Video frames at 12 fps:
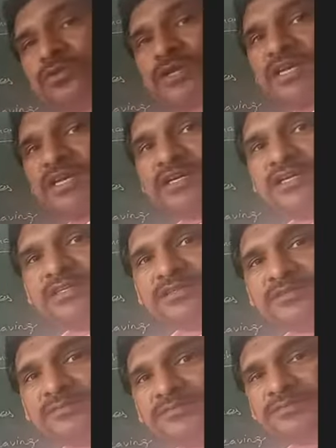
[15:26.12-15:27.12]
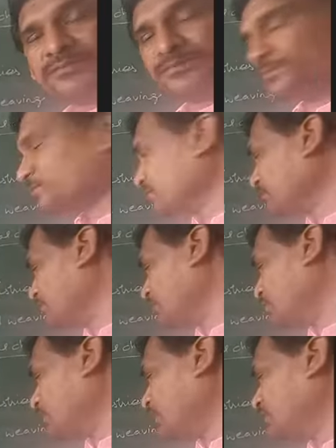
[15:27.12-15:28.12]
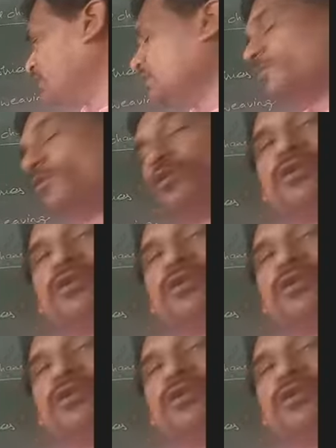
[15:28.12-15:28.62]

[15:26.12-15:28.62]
increased. You can see about the